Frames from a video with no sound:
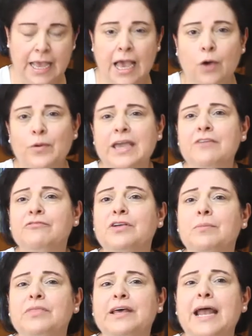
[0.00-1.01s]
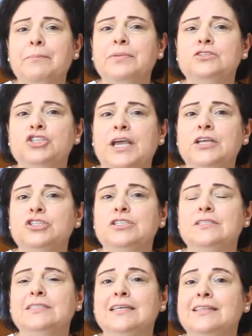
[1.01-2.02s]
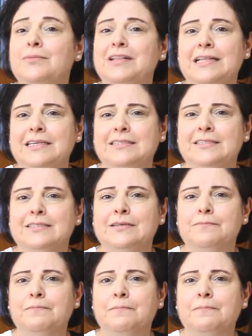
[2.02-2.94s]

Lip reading: away from the rapid changes in the Middle East.